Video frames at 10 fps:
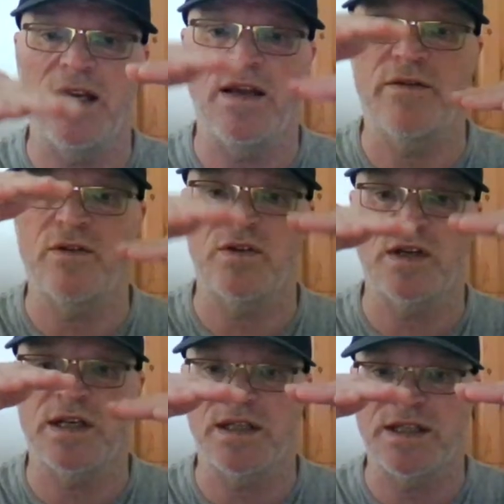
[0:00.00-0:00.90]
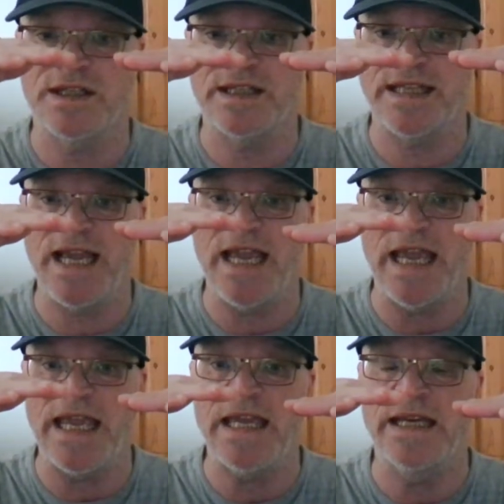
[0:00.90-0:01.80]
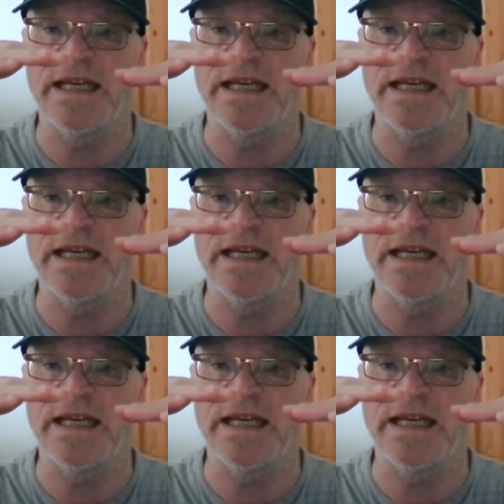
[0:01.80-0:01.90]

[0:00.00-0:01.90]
levels are going to stay